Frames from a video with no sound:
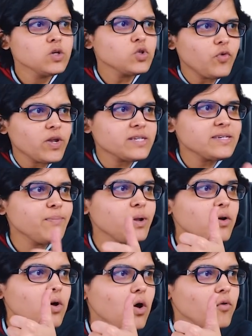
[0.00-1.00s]
So for
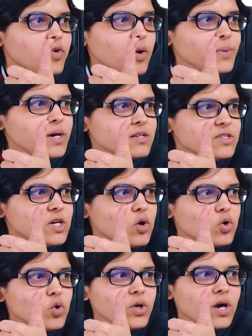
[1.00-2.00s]
example, from year
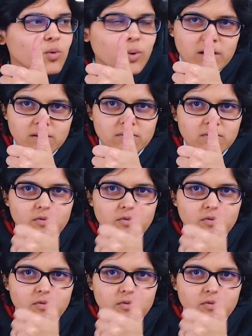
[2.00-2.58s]
0 to year 1,